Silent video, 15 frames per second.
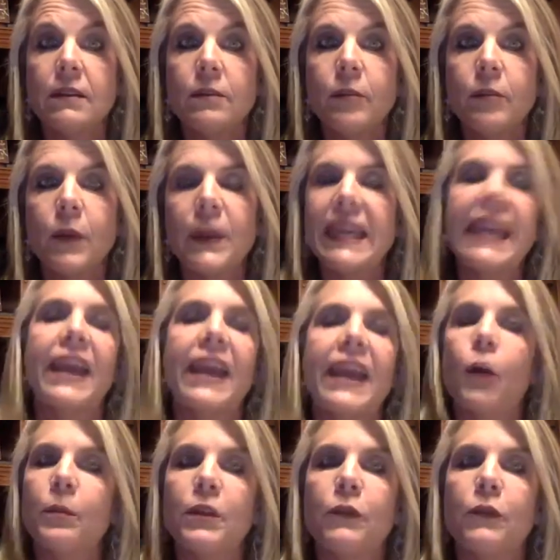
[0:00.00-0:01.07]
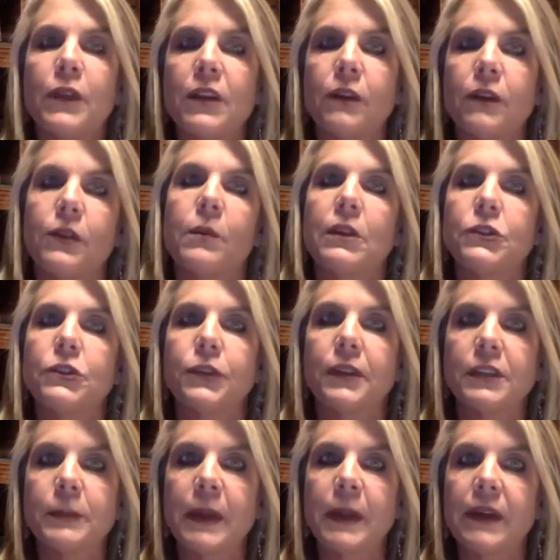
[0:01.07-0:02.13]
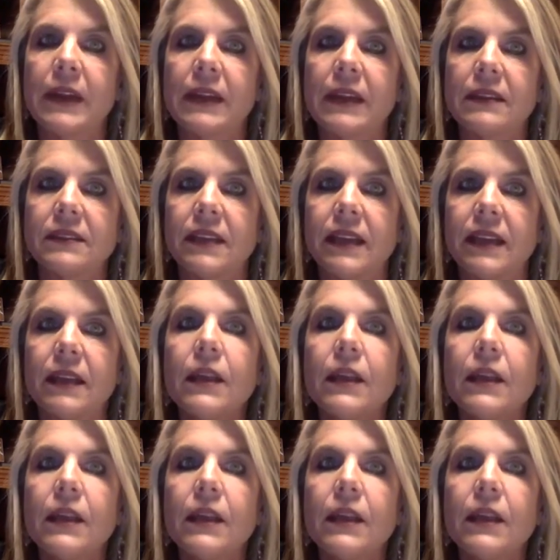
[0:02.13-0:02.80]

but we can't help you if we don't know what you're experiencing.